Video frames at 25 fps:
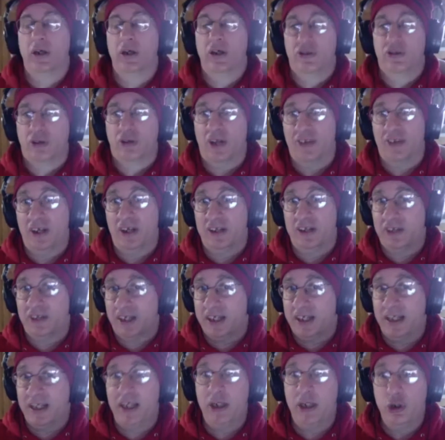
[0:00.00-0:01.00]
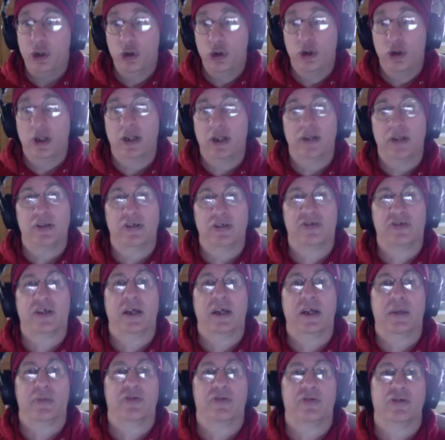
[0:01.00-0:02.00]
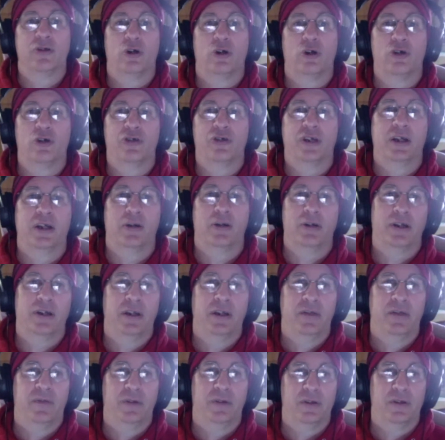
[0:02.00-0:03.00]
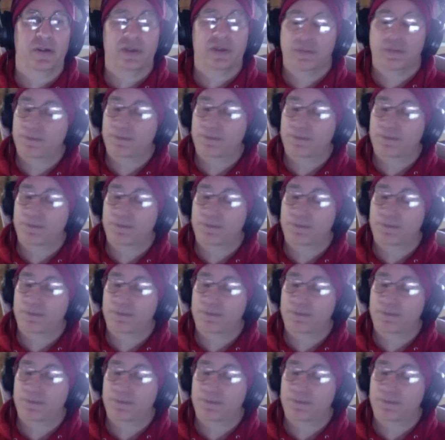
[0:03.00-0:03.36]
So I think the key unit in this game is the Dawson County defense.